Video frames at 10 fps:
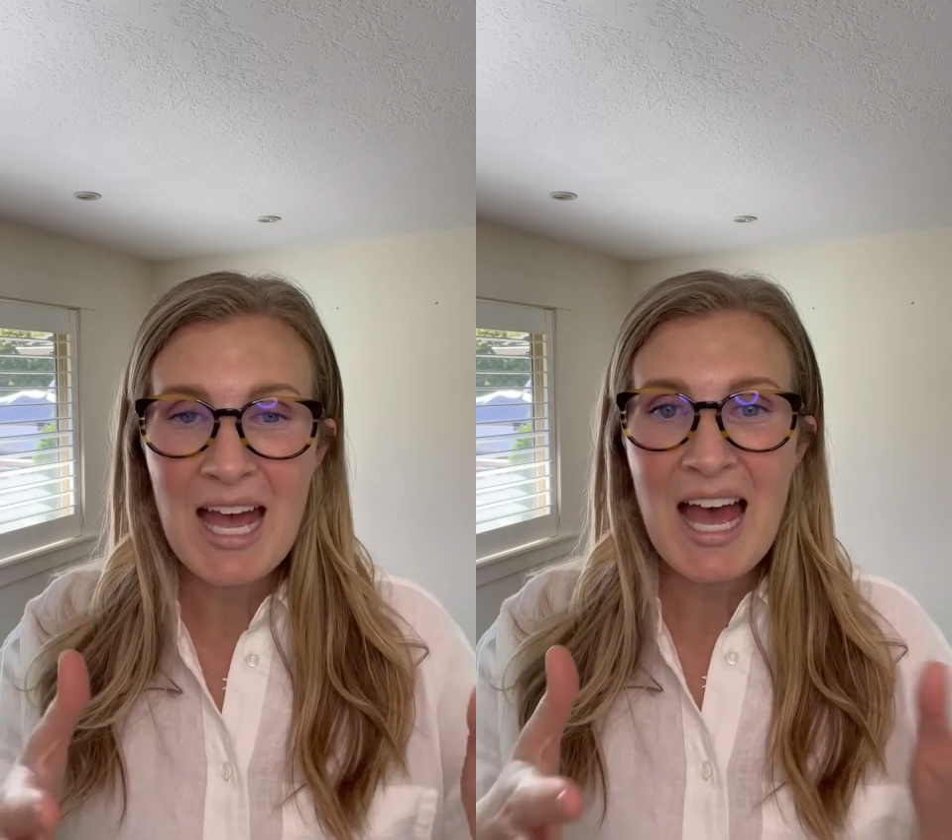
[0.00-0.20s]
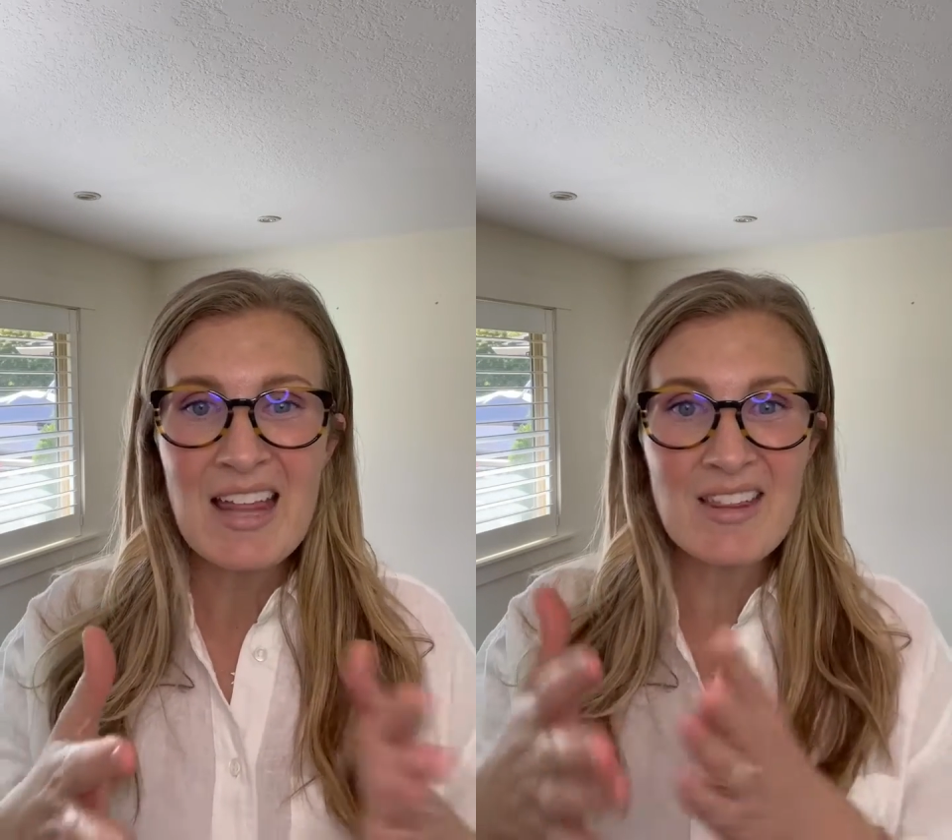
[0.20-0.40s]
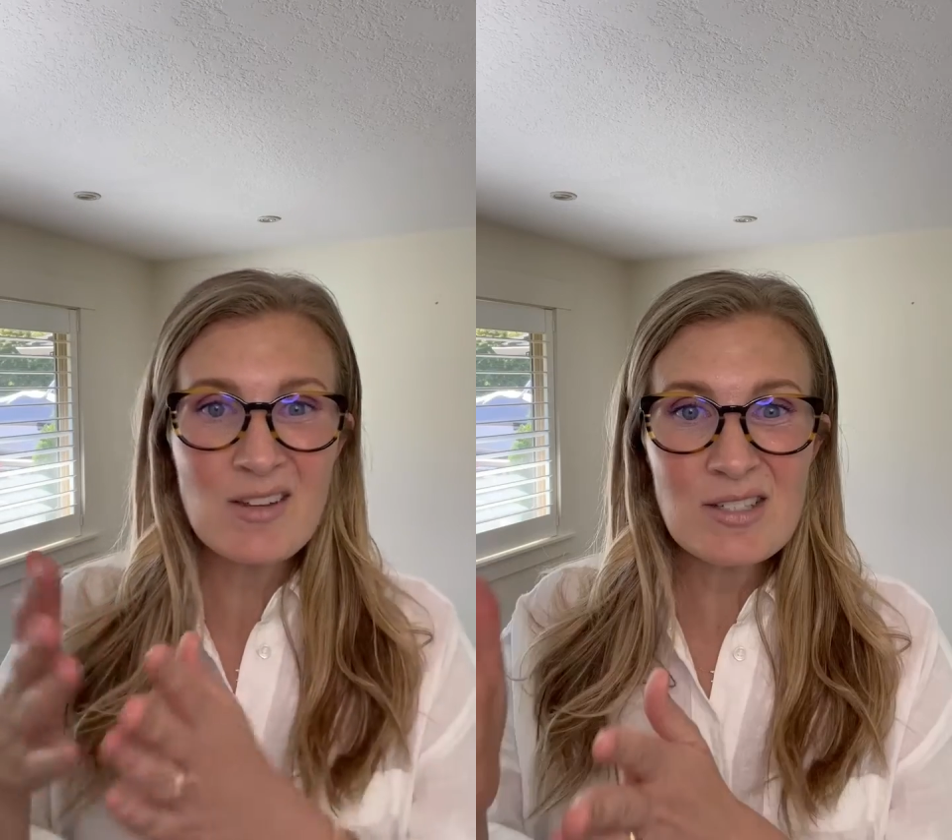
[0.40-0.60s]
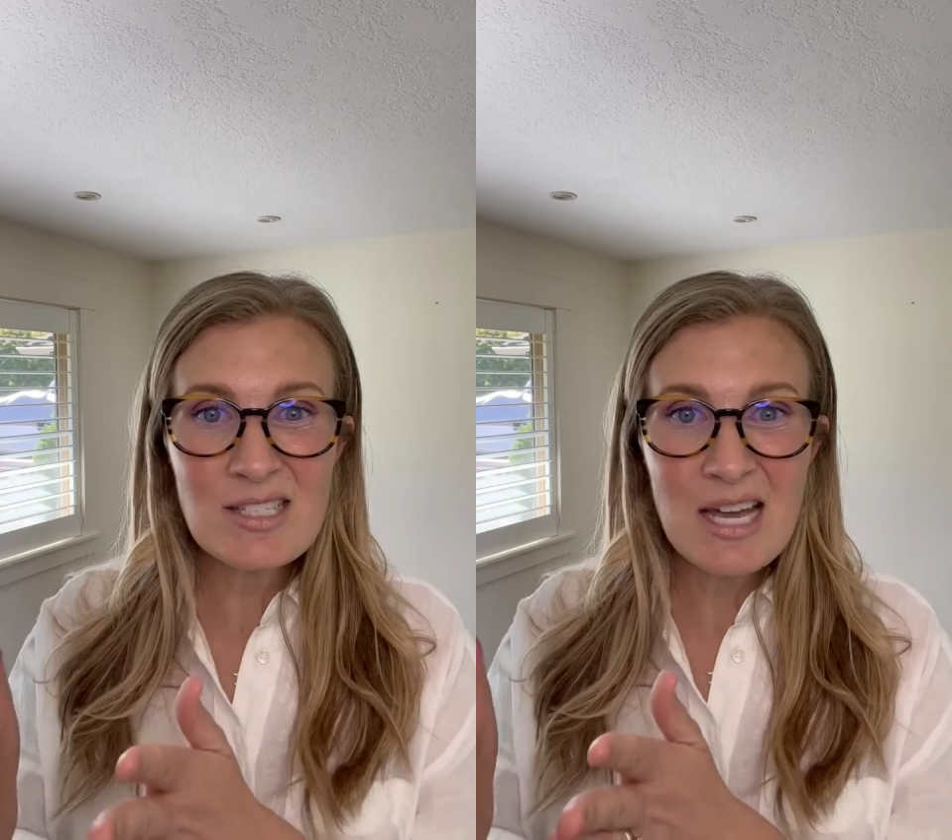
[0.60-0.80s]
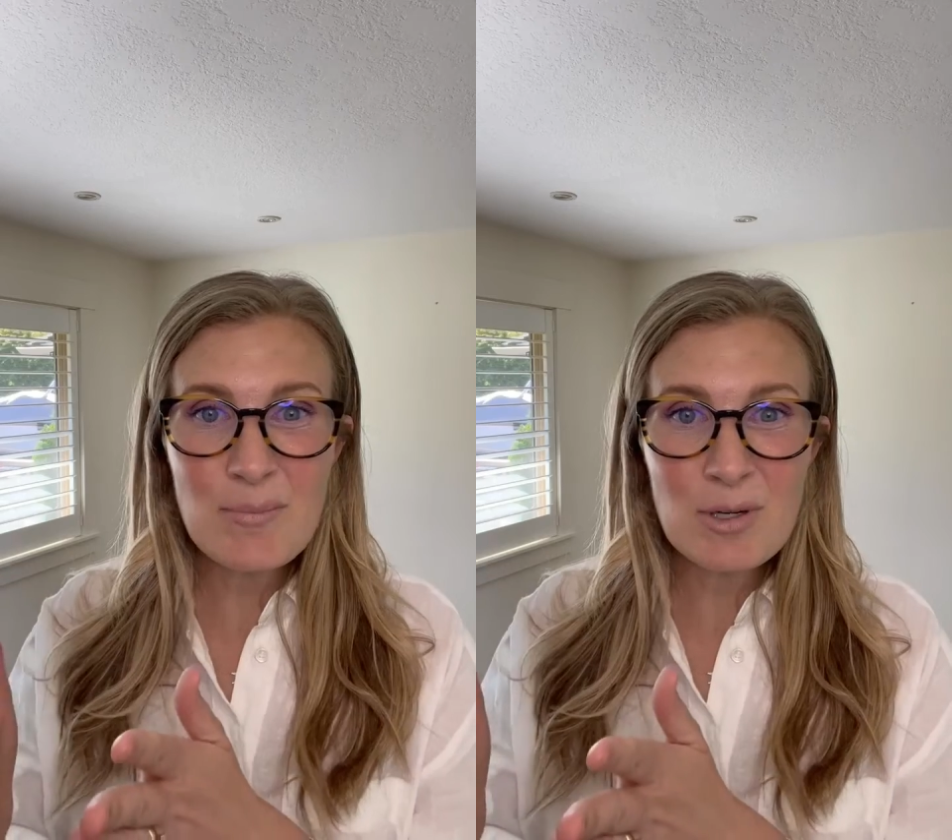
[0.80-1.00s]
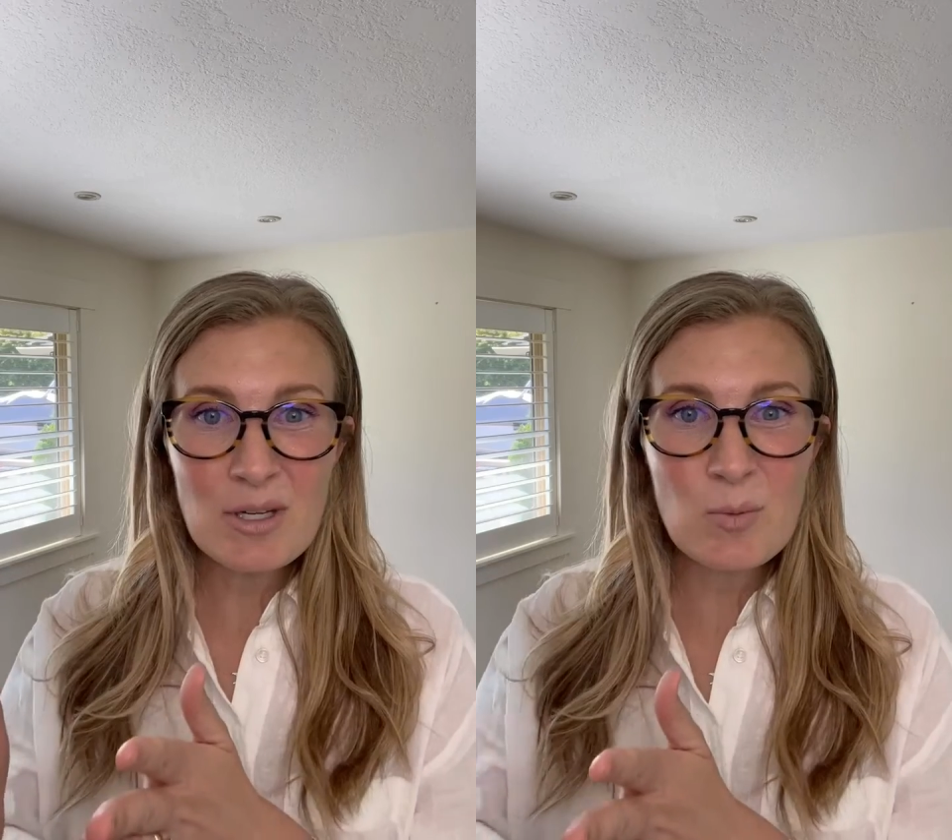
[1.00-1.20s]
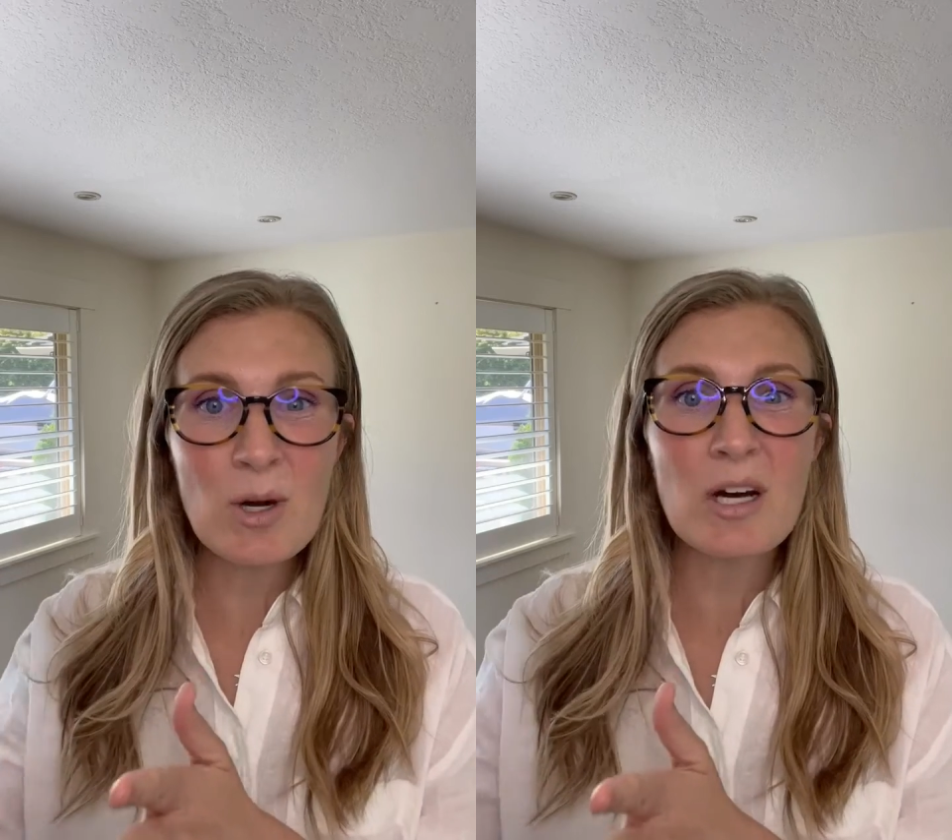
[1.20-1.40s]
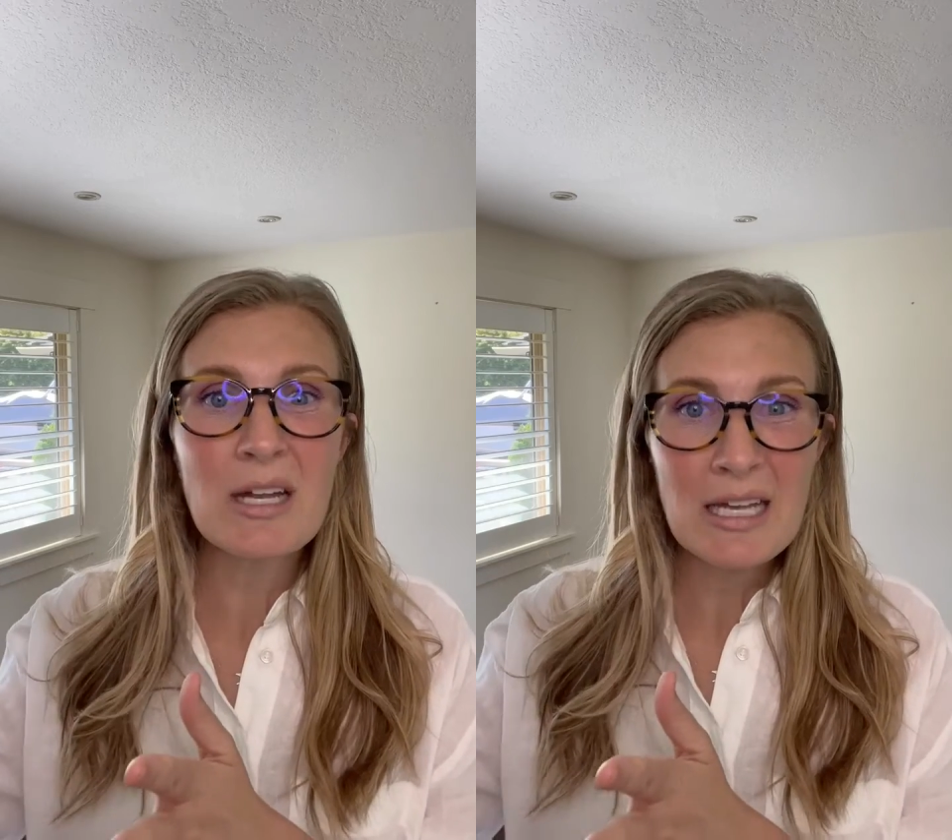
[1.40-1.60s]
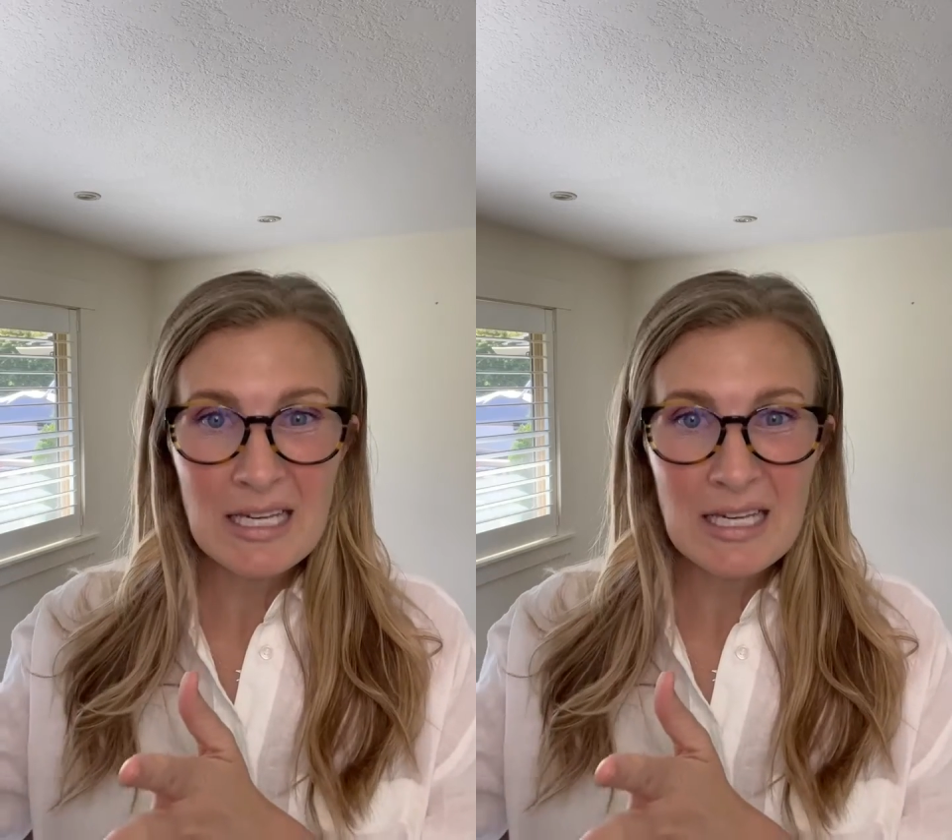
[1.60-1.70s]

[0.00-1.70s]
and then there's a time period where